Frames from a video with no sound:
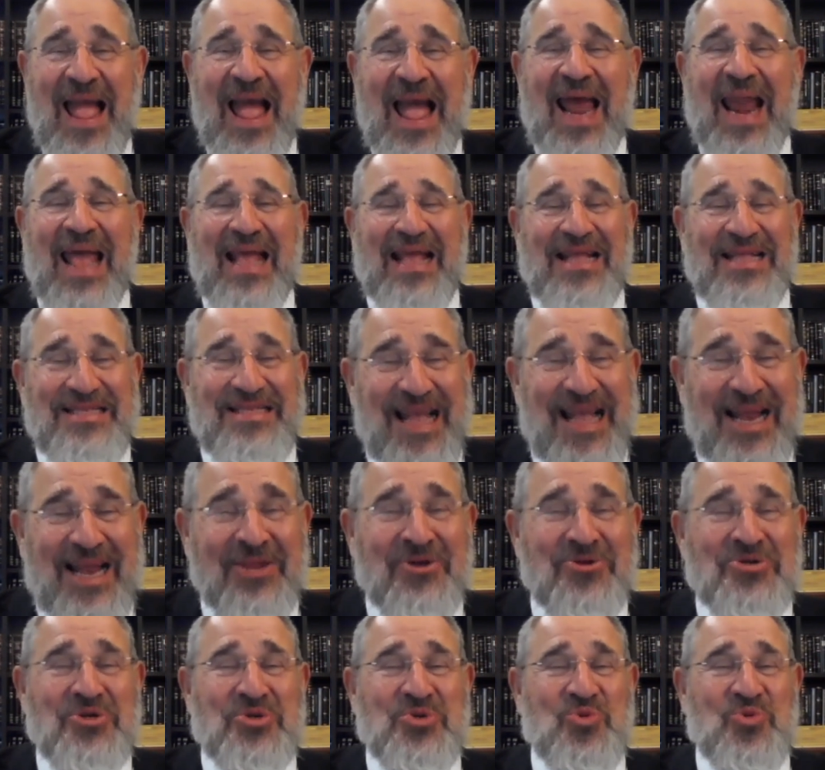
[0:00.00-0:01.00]
And I can tell
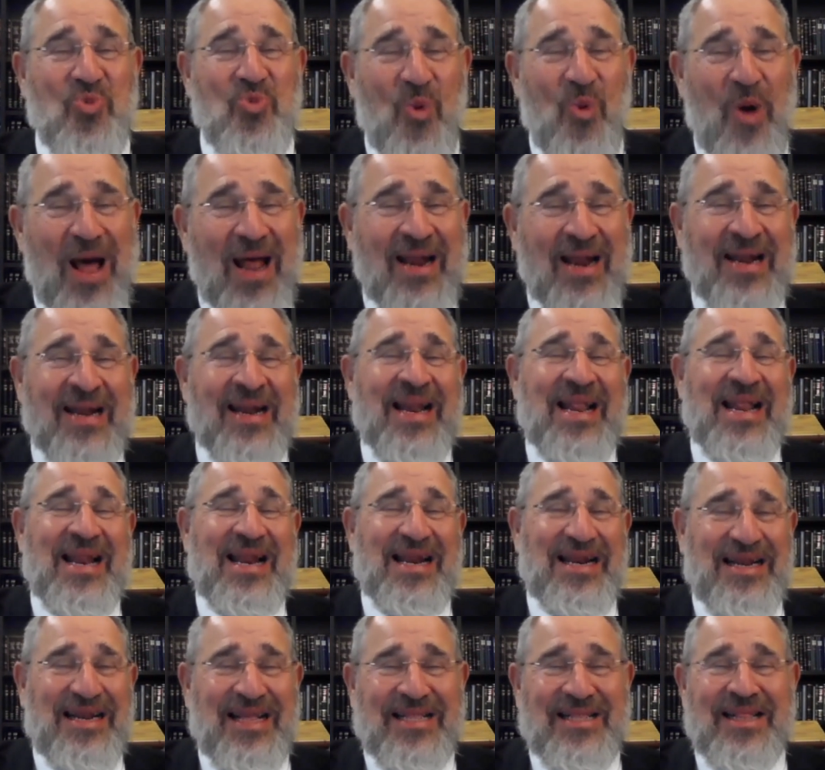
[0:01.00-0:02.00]
you just one
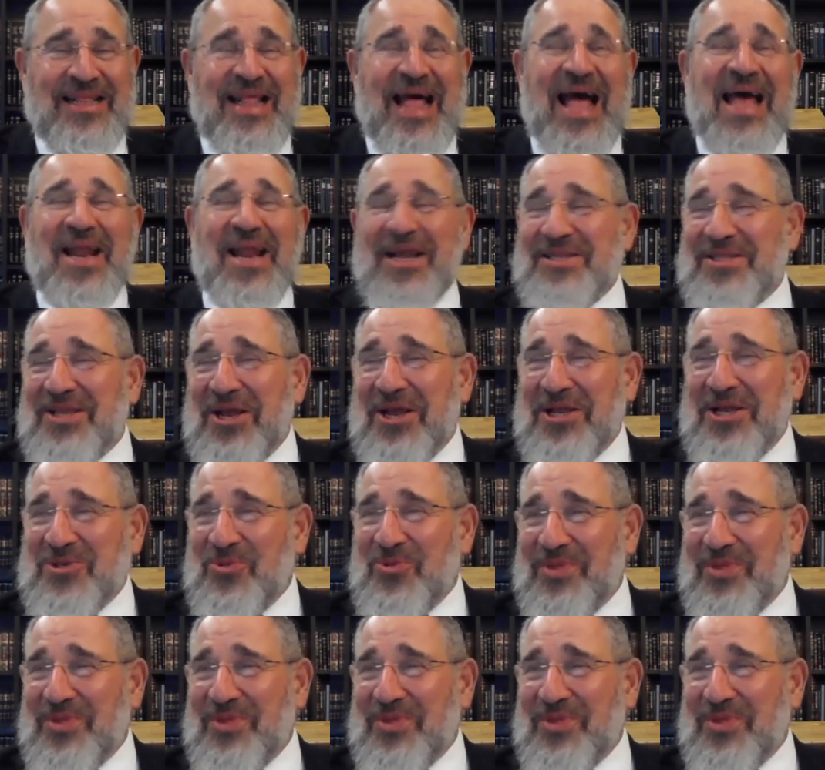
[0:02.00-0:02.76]
little anecdote,